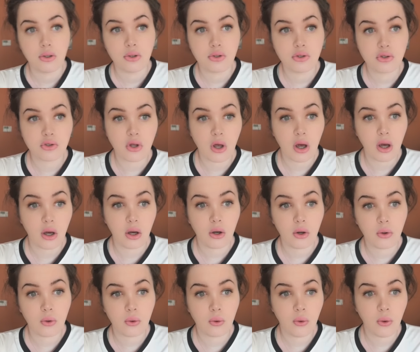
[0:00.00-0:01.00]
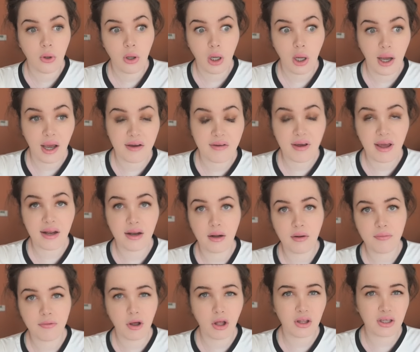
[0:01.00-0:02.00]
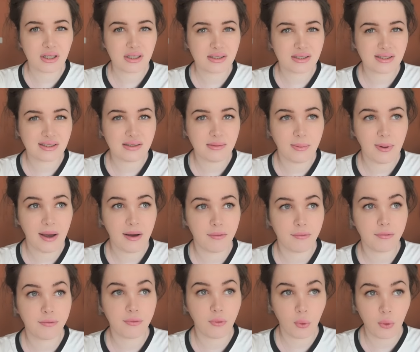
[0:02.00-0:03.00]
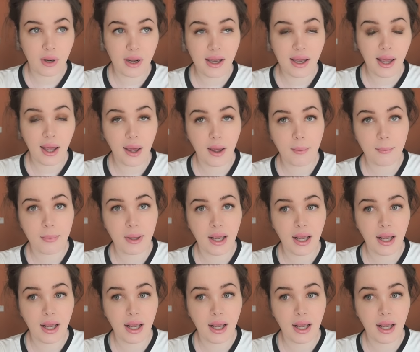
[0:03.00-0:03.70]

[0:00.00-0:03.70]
So I ended up falling asleep at 4 a.m.